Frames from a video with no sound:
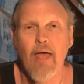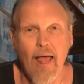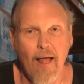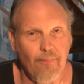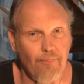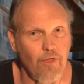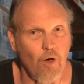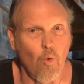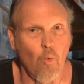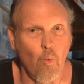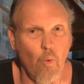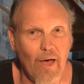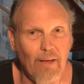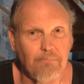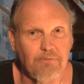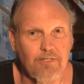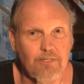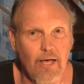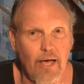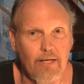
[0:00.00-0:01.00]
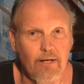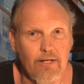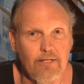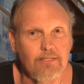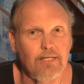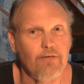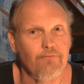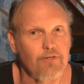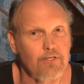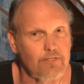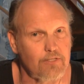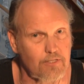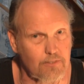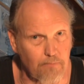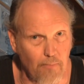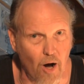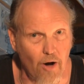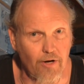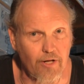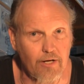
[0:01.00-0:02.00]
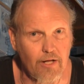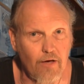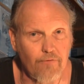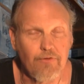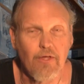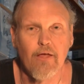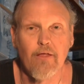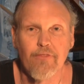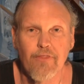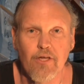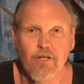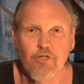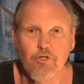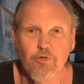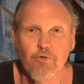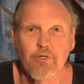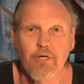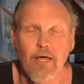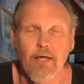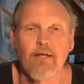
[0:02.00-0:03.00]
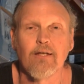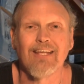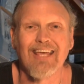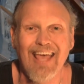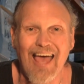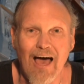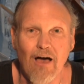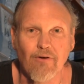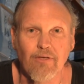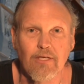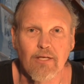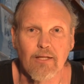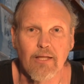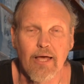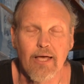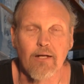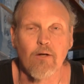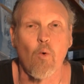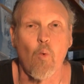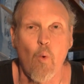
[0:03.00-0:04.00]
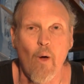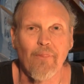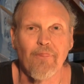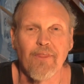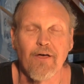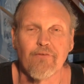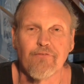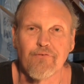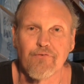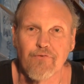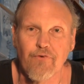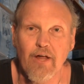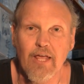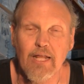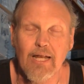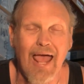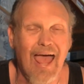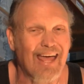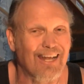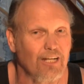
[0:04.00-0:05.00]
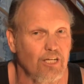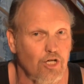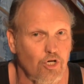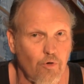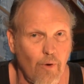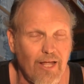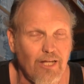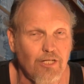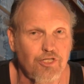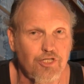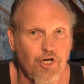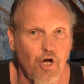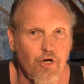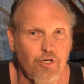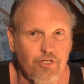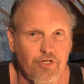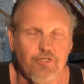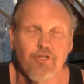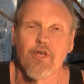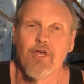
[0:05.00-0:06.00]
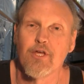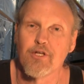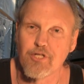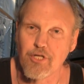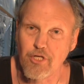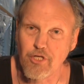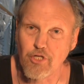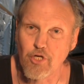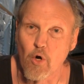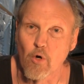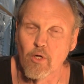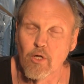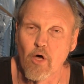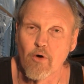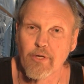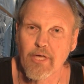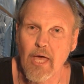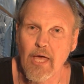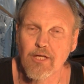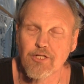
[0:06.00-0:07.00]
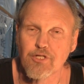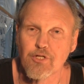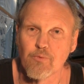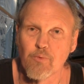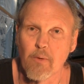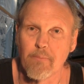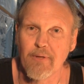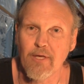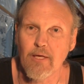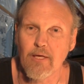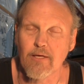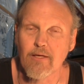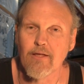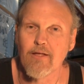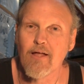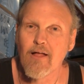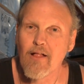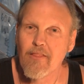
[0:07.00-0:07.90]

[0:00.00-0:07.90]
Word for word: And the website is even smart enough that you can calculate what the freight and crate charges to your location will be.